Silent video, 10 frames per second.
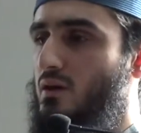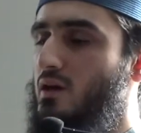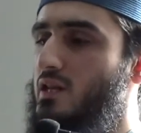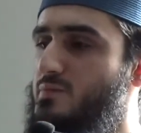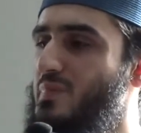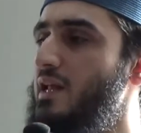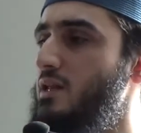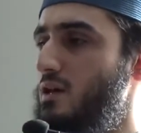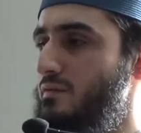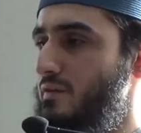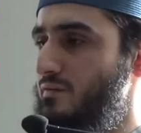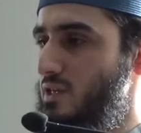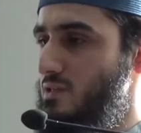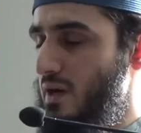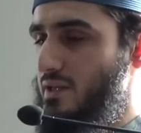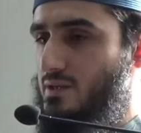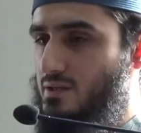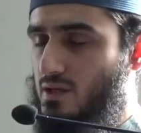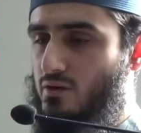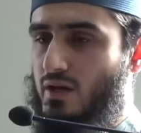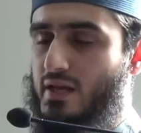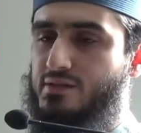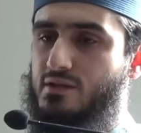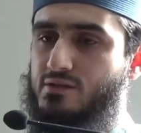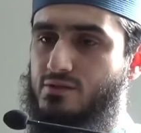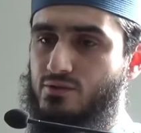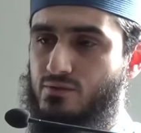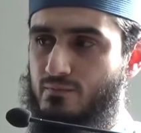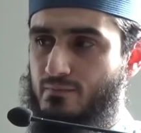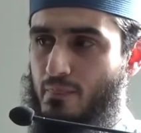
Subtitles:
it is bad enough if these matters are related to,